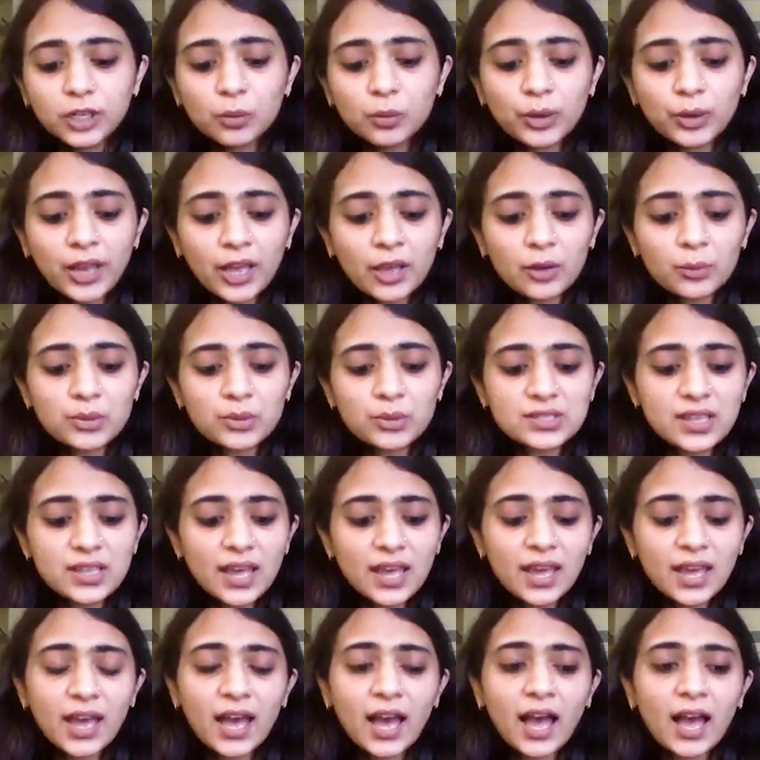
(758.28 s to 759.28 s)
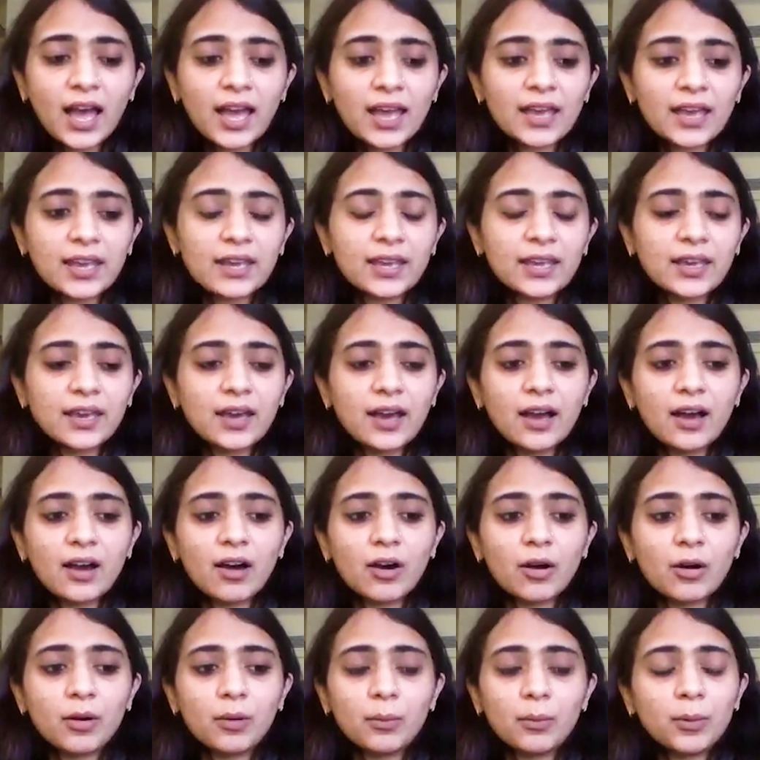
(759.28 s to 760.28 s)
when I was there, I,
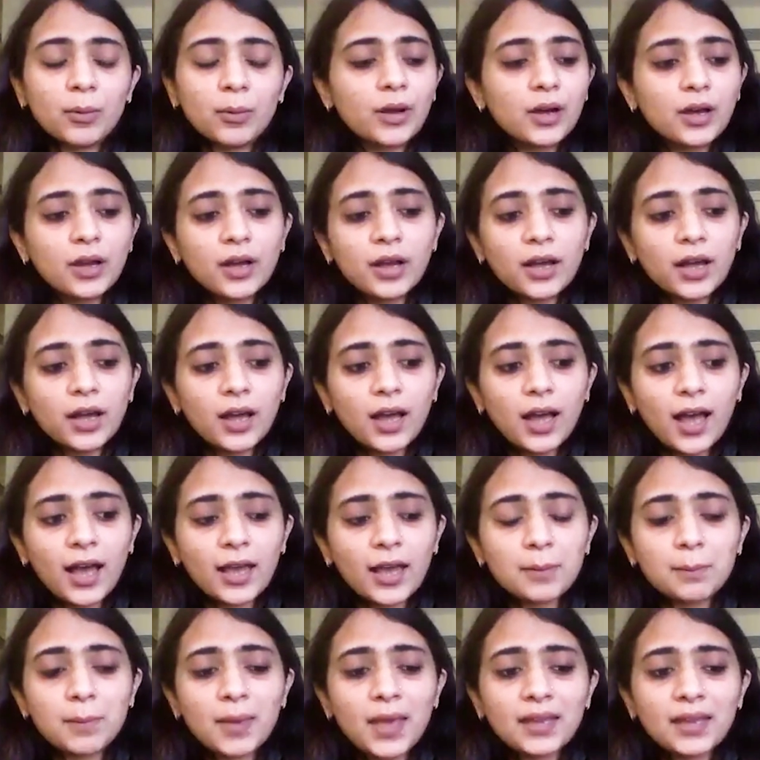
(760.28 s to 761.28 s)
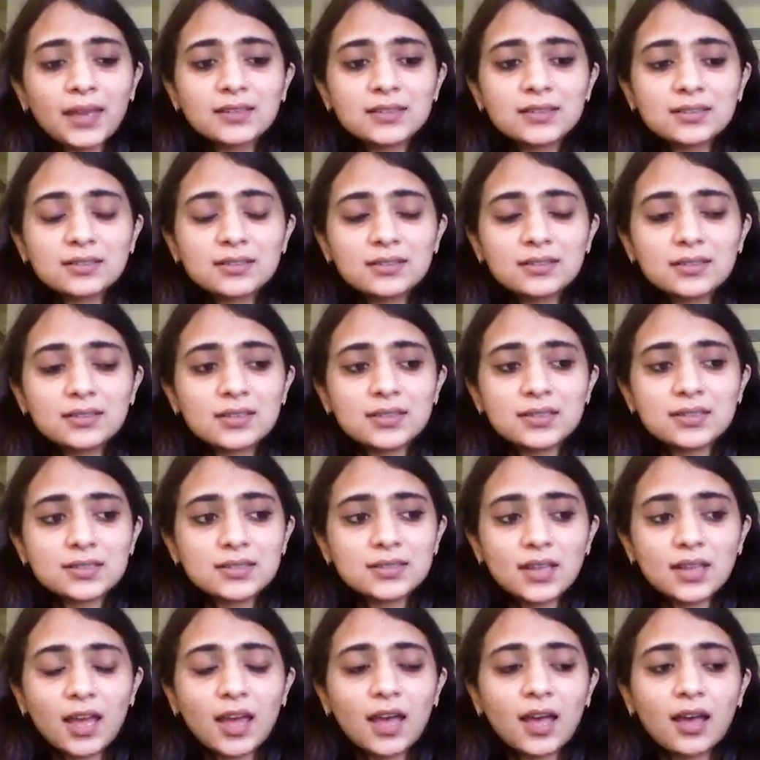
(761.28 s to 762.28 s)
uh, I met this,
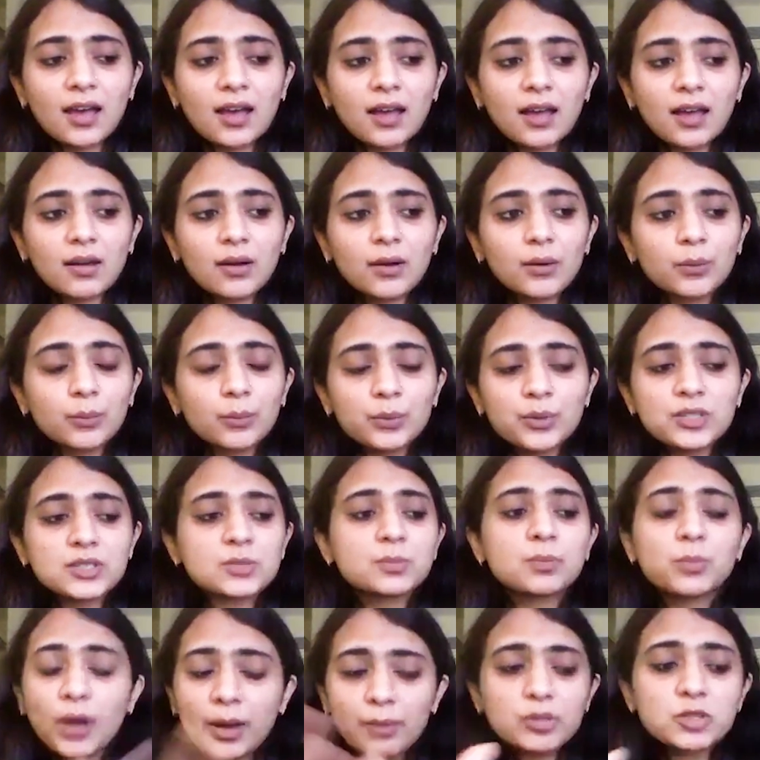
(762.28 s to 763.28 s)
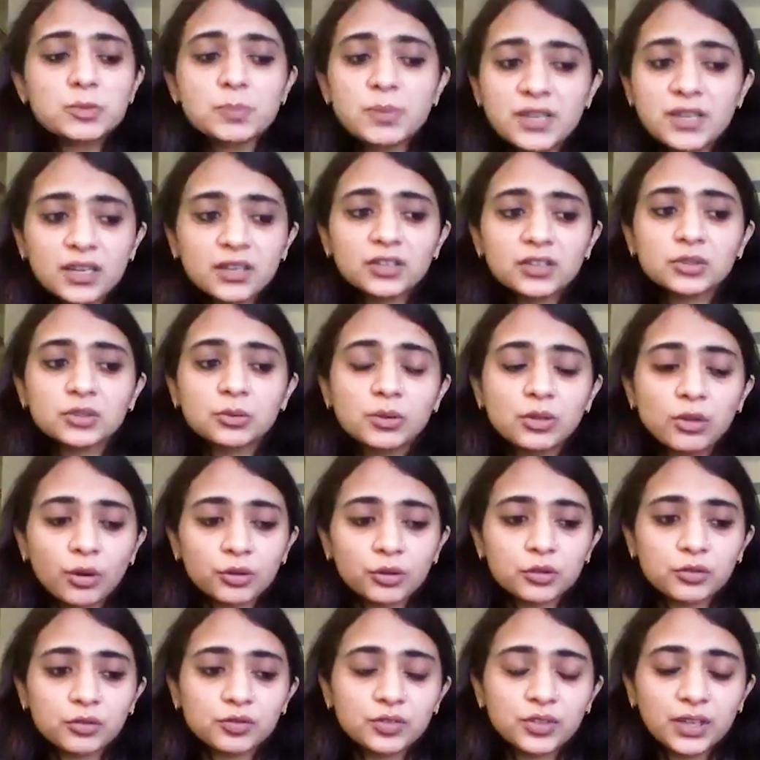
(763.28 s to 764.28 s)
we, I was speaking to a
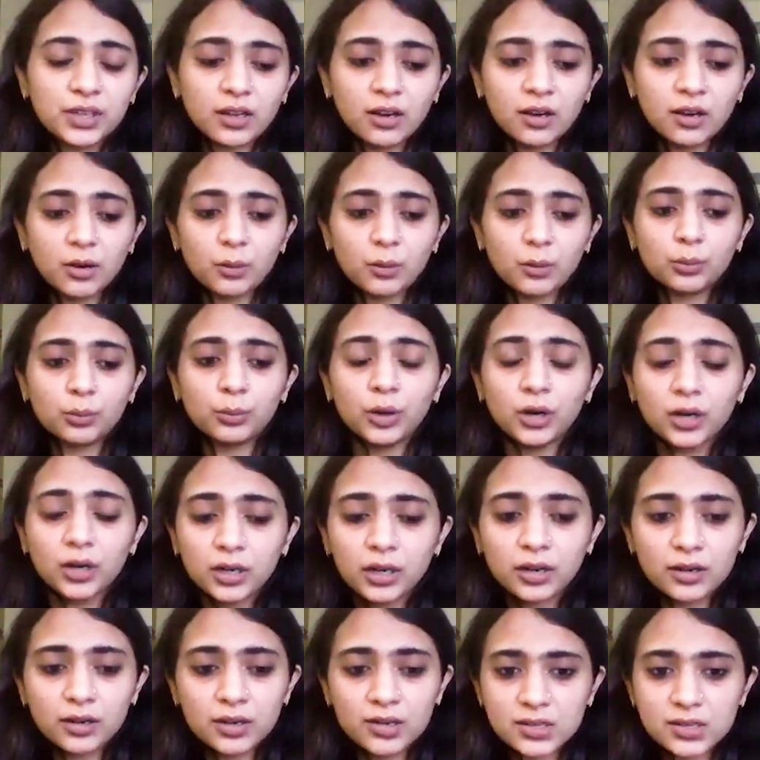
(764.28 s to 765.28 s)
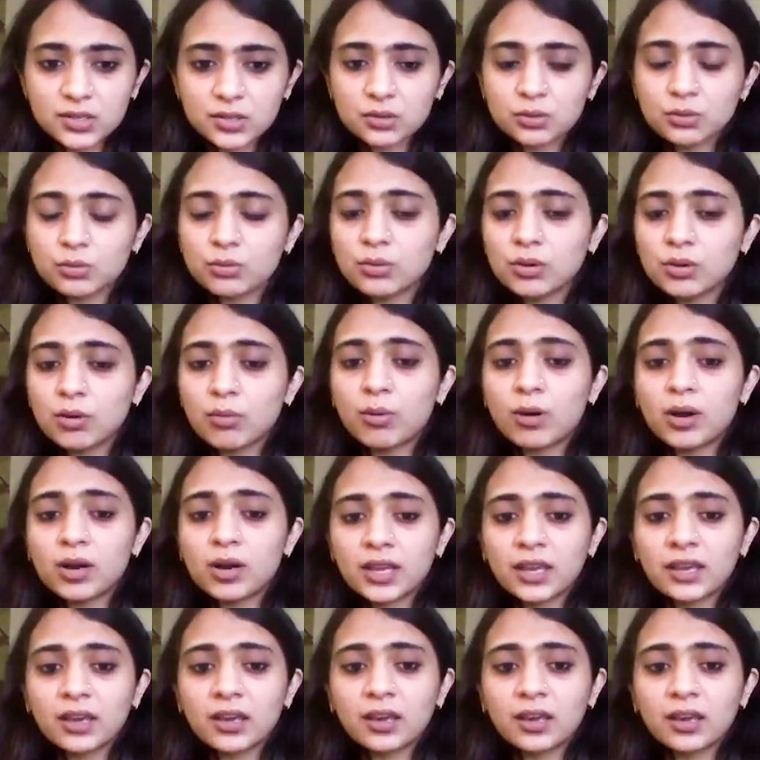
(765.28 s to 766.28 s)
lot of uh, workers who were
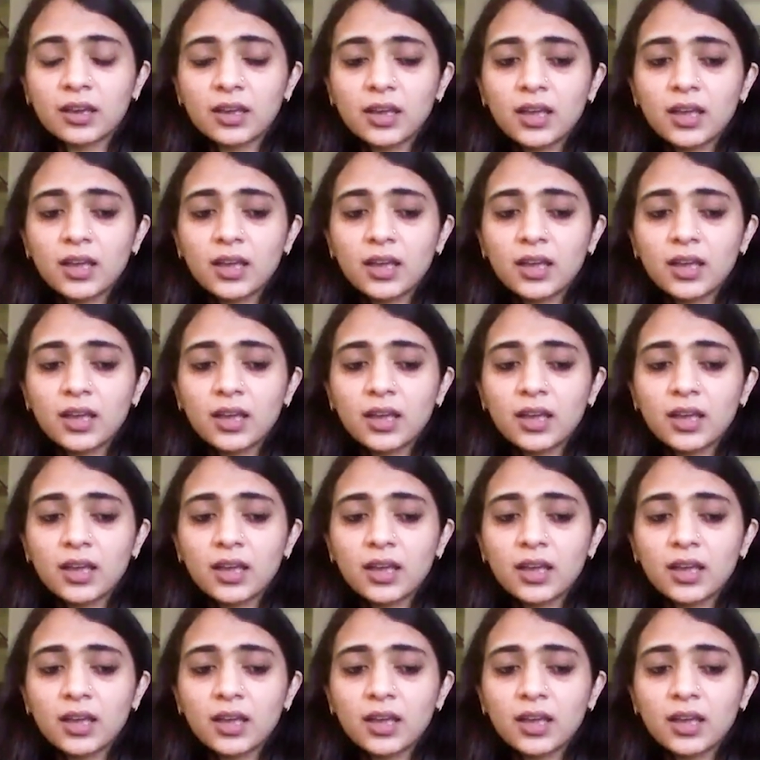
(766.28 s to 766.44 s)
working,